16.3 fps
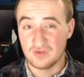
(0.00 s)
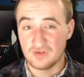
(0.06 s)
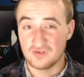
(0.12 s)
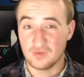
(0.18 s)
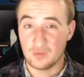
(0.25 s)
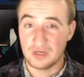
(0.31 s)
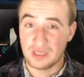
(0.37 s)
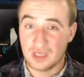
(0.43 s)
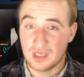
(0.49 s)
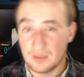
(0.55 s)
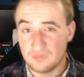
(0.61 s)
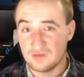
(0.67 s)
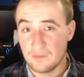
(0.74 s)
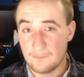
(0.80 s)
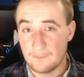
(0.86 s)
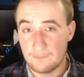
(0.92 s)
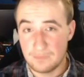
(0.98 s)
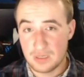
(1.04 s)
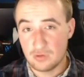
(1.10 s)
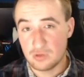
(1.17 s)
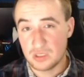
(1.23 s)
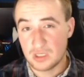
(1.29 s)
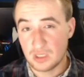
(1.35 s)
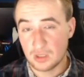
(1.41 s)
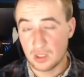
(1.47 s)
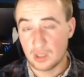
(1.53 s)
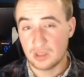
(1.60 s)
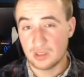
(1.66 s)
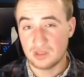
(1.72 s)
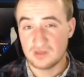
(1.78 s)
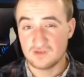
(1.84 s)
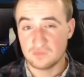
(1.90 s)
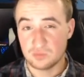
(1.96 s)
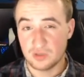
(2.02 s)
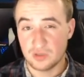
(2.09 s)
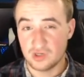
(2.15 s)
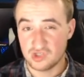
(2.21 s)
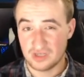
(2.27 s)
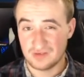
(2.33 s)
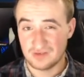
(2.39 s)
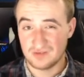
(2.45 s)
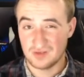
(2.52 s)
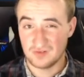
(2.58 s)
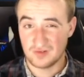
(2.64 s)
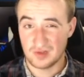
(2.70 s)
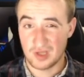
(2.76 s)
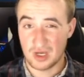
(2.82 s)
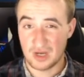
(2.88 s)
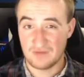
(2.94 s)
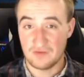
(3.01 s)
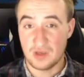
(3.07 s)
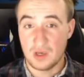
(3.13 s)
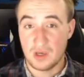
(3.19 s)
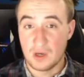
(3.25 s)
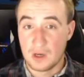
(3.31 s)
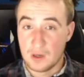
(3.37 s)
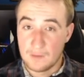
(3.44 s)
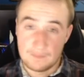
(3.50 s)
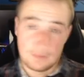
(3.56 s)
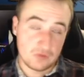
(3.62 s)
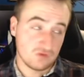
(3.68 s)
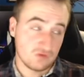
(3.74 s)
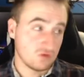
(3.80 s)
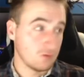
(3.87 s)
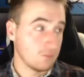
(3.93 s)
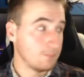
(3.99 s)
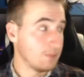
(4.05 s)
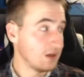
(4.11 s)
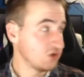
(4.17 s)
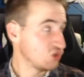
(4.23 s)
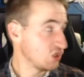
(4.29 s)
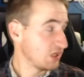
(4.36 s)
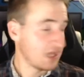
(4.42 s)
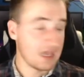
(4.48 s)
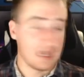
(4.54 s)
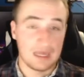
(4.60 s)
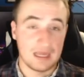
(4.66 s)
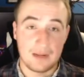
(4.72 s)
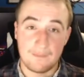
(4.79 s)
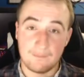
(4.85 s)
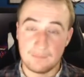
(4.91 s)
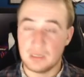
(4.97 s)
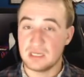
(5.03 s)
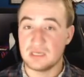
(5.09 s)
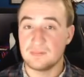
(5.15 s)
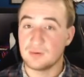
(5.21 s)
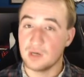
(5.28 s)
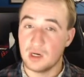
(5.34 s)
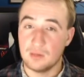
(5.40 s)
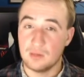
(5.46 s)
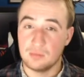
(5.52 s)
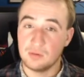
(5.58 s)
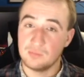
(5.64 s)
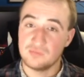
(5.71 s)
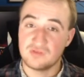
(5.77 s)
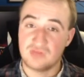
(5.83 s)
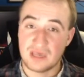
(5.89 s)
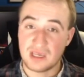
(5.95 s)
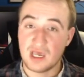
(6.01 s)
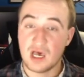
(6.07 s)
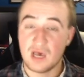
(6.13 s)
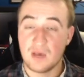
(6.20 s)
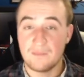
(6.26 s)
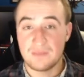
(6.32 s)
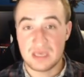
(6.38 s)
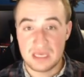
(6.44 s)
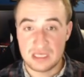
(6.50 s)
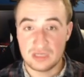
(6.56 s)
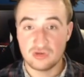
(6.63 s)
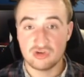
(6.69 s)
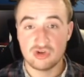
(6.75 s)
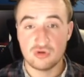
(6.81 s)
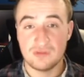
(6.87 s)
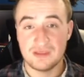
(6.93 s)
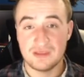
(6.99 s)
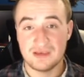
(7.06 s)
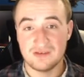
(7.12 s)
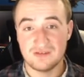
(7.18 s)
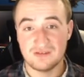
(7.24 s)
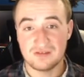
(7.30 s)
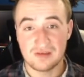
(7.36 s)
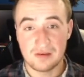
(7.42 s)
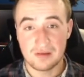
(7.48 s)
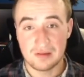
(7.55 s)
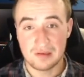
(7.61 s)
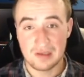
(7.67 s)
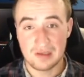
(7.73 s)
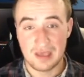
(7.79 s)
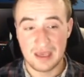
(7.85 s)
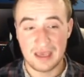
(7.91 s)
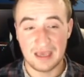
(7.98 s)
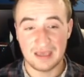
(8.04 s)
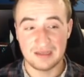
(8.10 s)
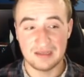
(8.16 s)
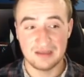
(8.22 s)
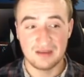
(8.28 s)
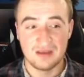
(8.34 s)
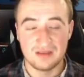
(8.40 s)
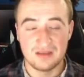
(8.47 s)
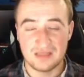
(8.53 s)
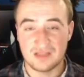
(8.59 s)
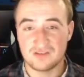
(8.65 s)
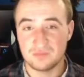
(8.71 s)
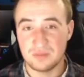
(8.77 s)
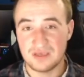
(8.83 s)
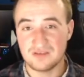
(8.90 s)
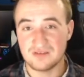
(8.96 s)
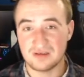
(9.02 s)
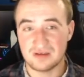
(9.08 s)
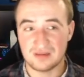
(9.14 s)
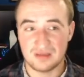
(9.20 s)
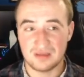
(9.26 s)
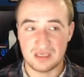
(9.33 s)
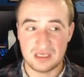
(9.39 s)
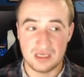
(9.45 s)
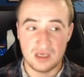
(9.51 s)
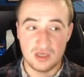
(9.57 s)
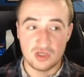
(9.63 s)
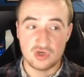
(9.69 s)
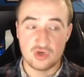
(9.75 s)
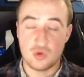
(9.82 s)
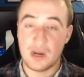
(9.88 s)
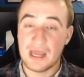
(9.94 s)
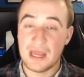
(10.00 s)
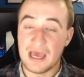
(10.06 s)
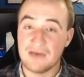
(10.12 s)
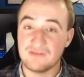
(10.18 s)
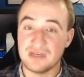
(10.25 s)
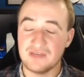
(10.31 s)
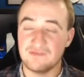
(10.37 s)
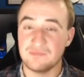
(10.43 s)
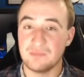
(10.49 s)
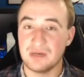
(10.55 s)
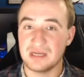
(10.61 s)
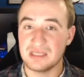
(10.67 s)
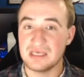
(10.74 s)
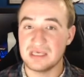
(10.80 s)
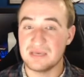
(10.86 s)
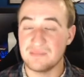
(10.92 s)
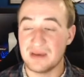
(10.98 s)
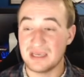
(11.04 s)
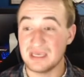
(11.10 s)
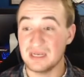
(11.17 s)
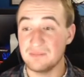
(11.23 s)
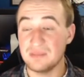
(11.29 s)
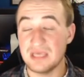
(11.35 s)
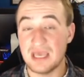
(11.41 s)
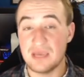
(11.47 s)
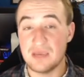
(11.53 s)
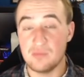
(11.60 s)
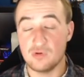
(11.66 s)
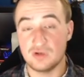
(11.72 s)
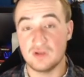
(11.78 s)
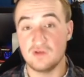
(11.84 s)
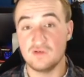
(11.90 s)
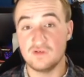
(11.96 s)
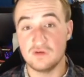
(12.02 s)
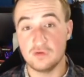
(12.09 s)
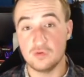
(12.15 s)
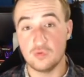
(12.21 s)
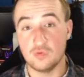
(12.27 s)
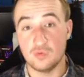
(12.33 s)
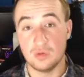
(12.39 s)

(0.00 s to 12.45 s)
when it comes to building a lot of these projects, there's a lot of personal budget and money problems that come into this. And that's basically, do I have enough money? Am I going to be able to do